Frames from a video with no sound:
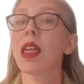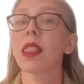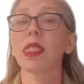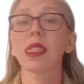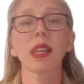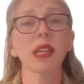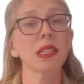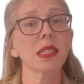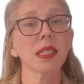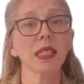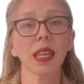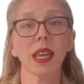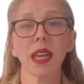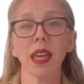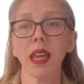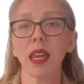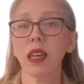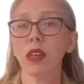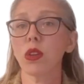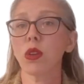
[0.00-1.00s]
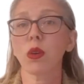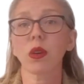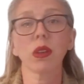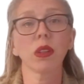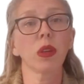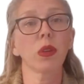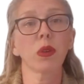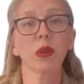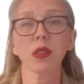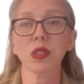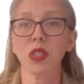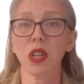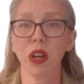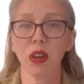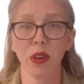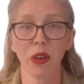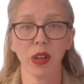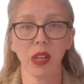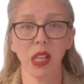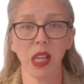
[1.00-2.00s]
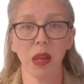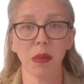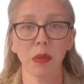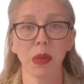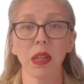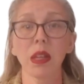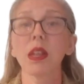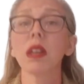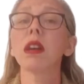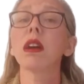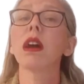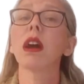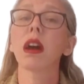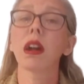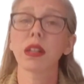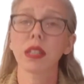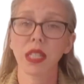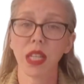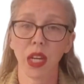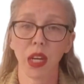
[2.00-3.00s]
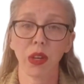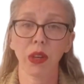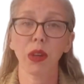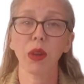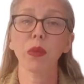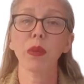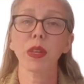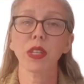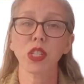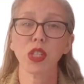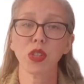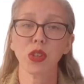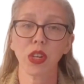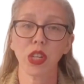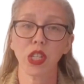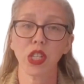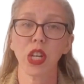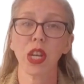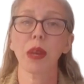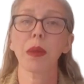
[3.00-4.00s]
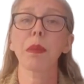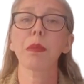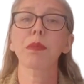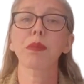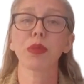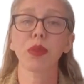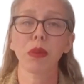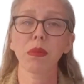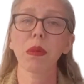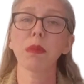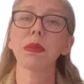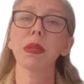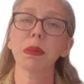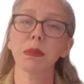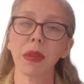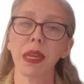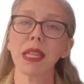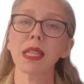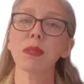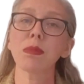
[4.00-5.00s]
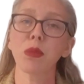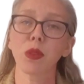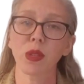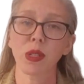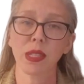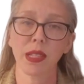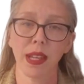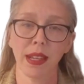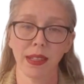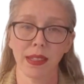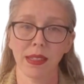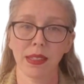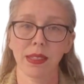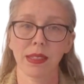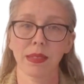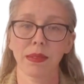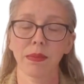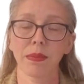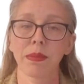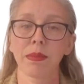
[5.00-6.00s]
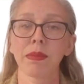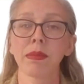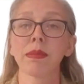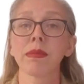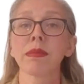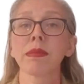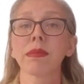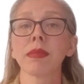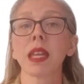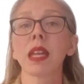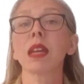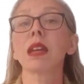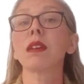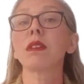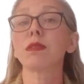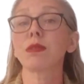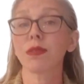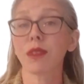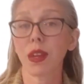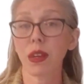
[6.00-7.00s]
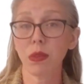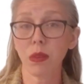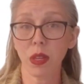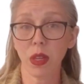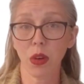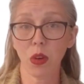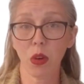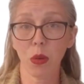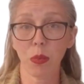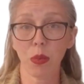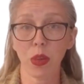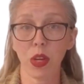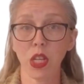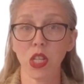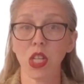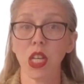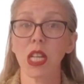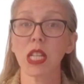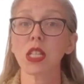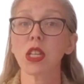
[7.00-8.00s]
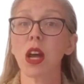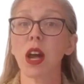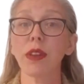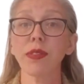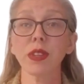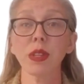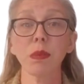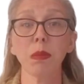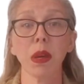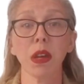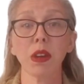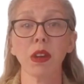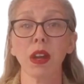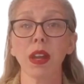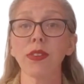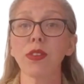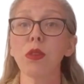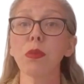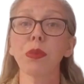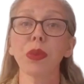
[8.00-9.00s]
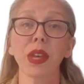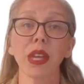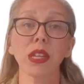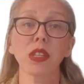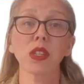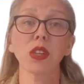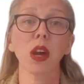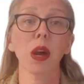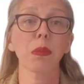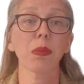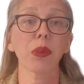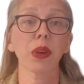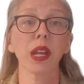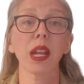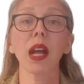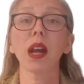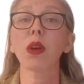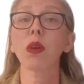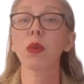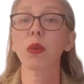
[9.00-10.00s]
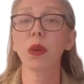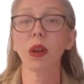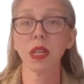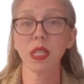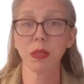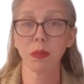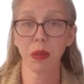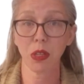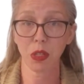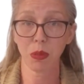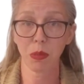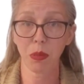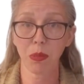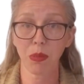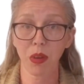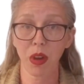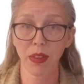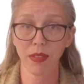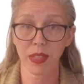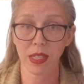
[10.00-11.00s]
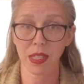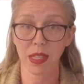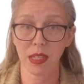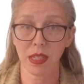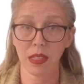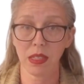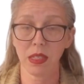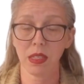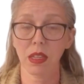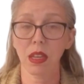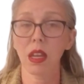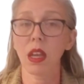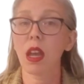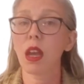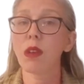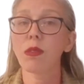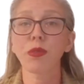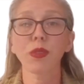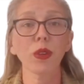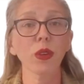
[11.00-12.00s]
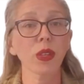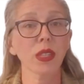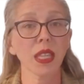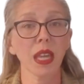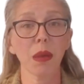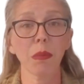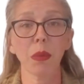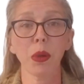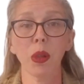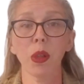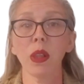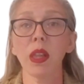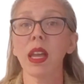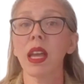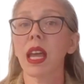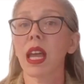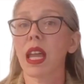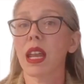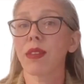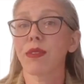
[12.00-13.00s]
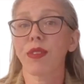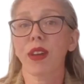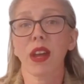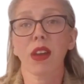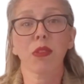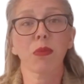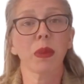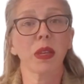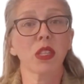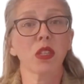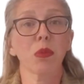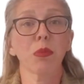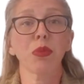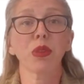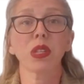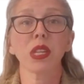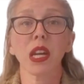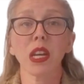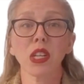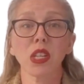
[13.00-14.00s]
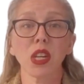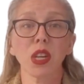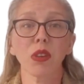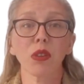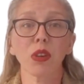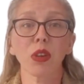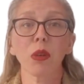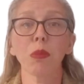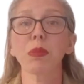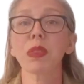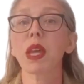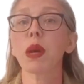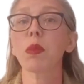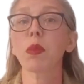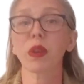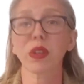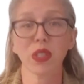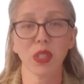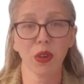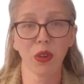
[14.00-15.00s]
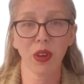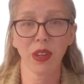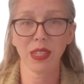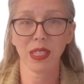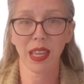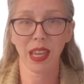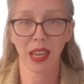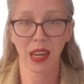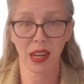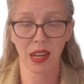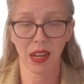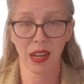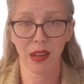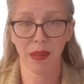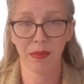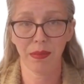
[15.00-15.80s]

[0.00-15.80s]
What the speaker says: Let's say you're a local soccer club. Ontario registration probably makes more sense. Federal incorporation is often better if you plan to operate across multiple provinces. For example, an environmental protection group that works across Canada.